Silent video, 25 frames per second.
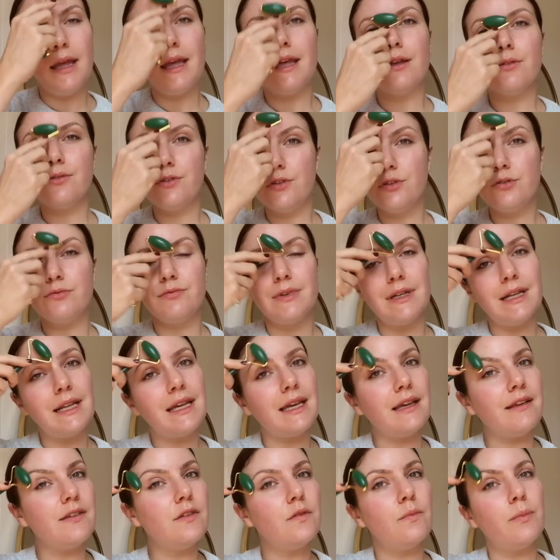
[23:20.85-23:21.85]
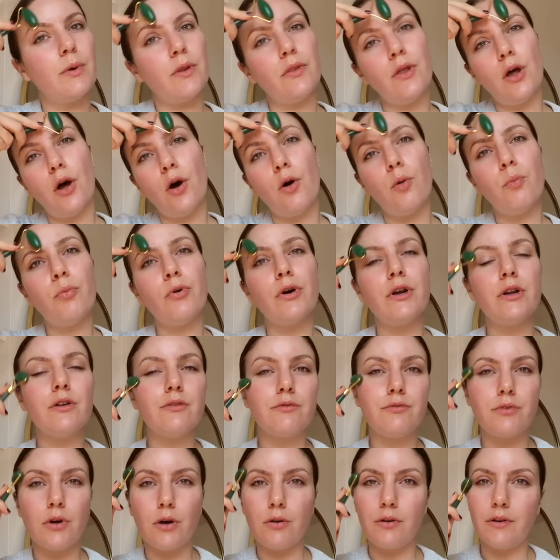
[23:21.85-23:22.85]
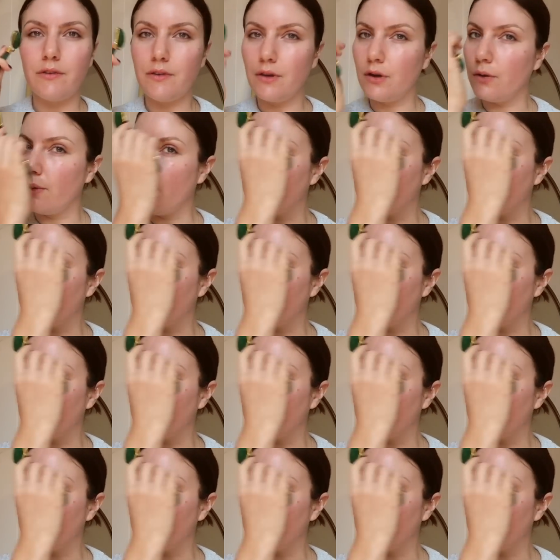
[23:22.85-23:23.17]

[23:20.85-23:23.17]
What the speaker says: It will still release, but the whole point of rollers and